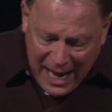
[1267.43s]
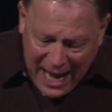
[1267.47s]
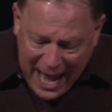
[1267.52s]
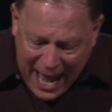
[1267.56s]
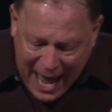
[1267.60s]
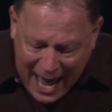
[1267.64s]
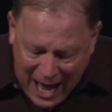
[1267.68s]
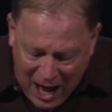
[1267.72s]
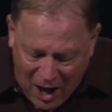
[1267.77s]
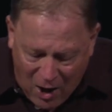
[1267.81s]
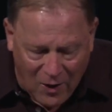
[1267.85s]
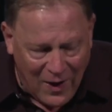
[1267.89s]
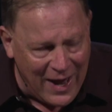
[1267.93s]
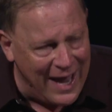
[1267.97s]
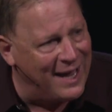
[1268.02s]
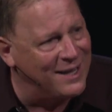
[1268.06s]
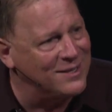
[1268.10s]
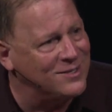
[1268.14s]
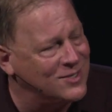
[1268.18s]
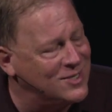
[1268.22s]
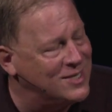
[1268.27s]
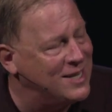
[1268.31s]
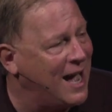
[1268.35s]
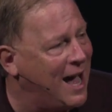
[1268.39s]
Uh, how
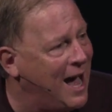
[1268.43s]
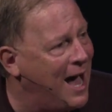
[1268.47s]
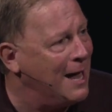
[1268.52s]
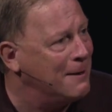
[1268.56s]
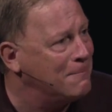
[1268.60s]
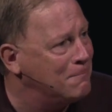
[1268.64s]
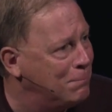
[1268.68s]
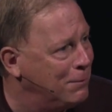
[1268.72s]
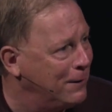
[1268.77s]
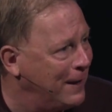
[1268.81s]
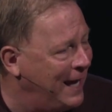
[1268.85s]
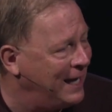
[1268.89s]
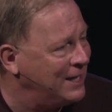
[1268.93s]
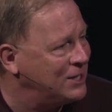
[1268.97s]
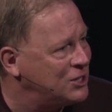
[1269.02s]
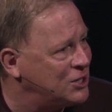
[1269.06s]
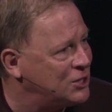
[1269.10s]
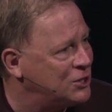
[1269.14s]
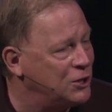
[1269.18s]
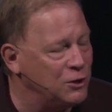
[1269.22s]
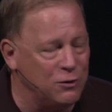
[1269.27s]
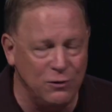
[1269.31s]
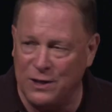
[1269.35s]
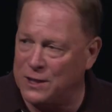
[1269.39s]
has God
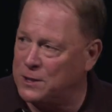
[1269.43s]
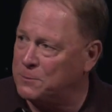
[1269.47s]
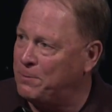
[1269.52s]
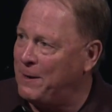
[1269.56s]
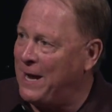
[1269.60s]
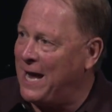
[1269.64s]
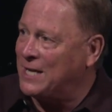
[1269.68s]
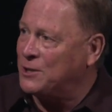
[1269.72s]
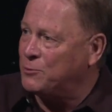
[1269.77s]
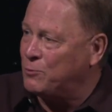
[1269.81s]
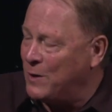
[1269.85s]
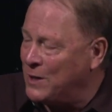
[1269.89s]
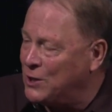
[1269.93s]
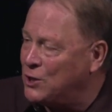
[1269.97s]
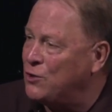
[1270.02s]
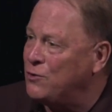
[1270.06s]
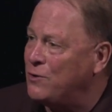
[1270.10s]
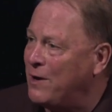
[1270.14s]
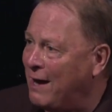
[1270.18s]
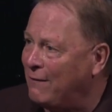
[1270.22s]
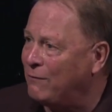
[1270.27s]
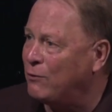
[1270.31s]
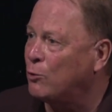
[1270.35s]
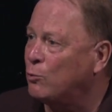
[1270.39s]
blessed you this past week? Do
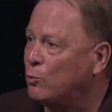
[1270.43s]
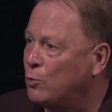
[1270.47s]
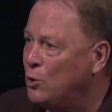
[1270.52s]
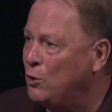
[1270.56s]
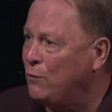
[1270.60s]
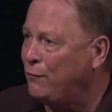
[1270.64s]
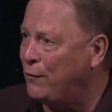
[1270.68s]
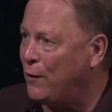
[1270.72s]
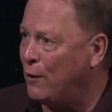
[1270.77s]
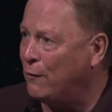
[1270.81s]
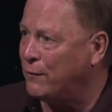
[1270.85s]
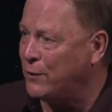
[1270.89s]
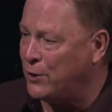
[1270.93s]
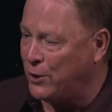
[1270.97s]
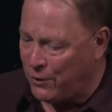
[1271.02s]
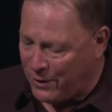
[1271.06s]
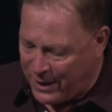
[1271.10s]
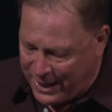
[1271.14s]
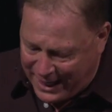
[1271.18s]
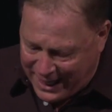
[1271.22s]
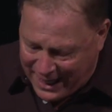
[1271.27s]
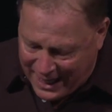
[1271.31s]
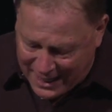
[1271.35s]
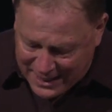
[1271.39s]
you have a roof over
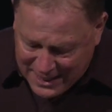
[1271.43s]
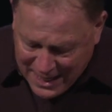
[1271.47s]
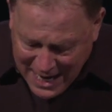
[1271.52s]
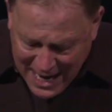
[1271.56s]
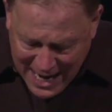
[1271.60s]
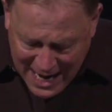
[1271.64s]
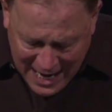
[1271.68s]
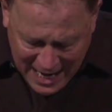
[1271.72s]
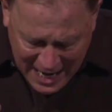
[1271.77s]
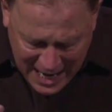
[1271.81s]
your head?